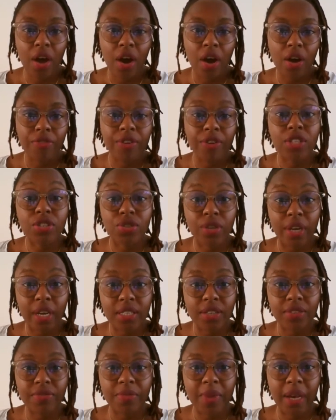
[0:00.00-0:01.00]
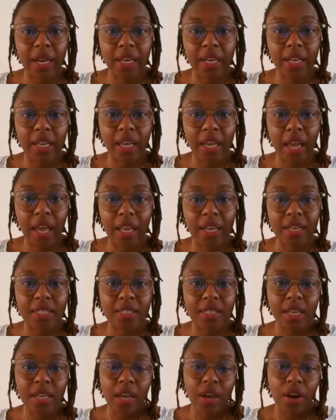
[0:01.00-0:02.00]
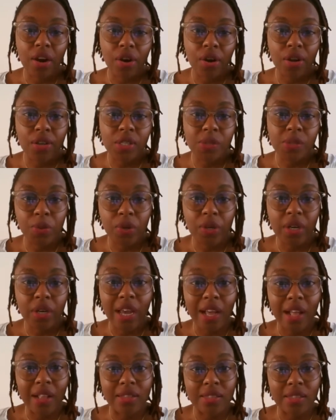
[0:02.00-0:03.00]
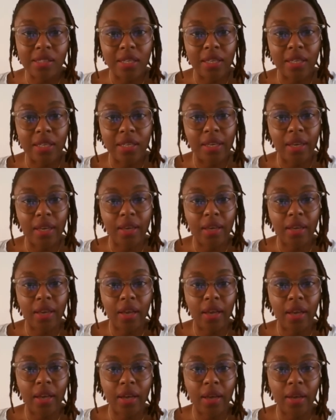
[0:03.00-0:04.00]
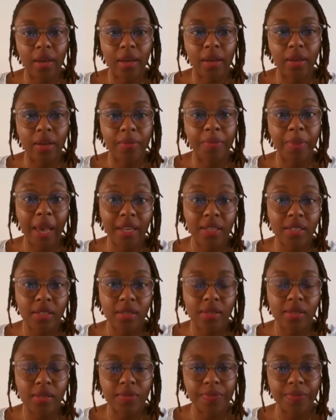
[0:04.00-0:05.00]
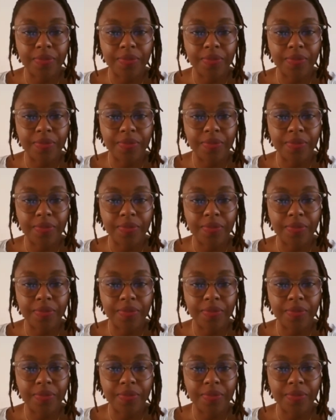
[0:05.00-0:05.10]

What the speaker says: of extractive mining and cross-border health-seeking patterns.